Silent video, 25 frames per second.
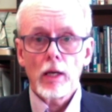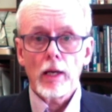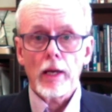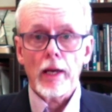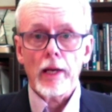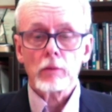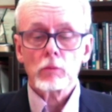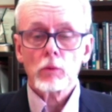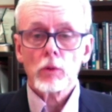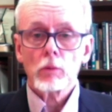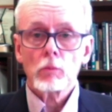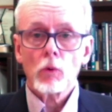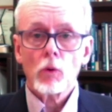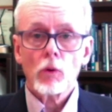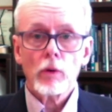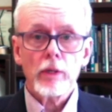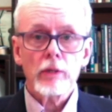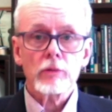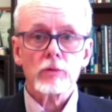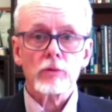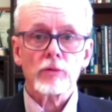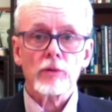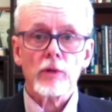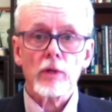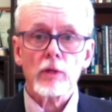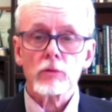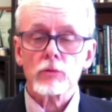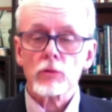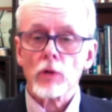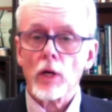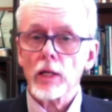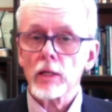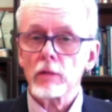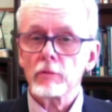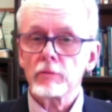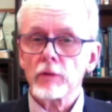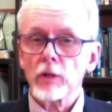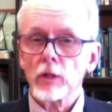and we're more interested in
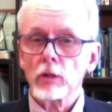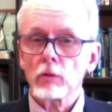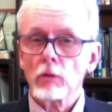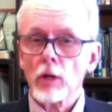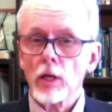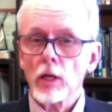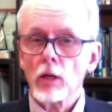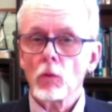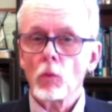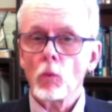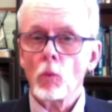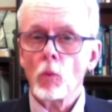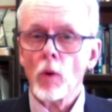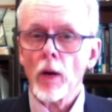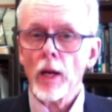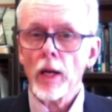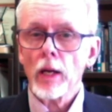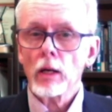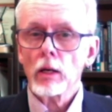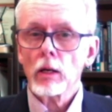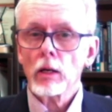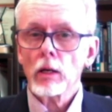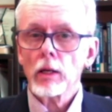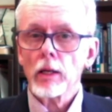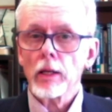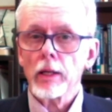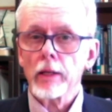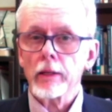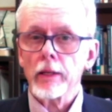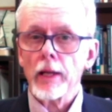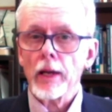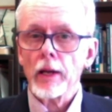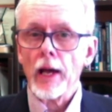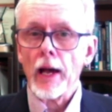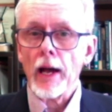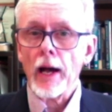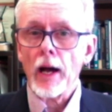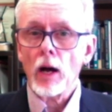trying to figure out where and
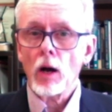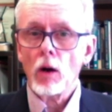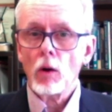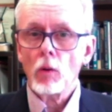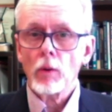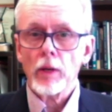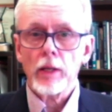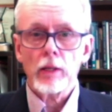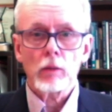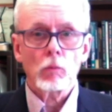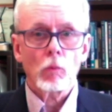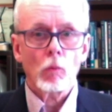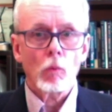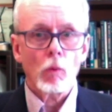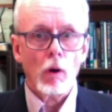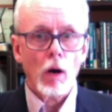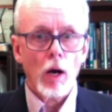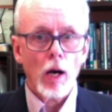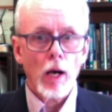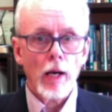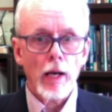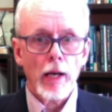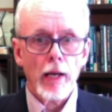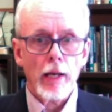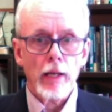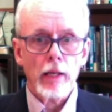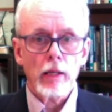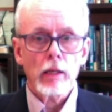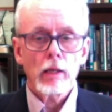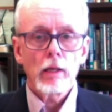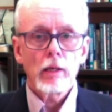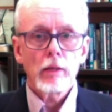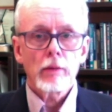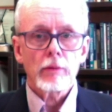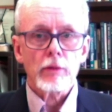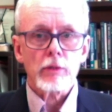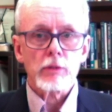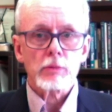how and why
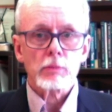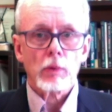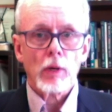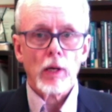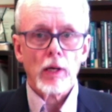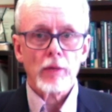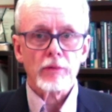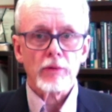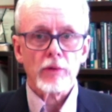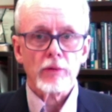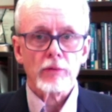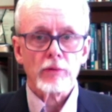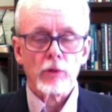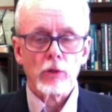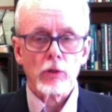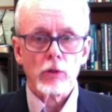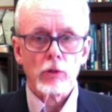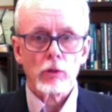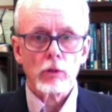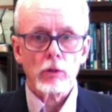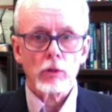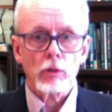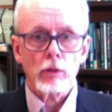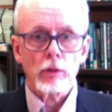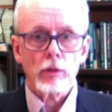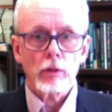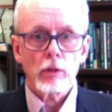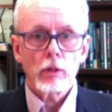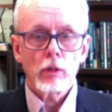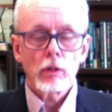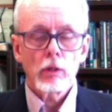this process occurred.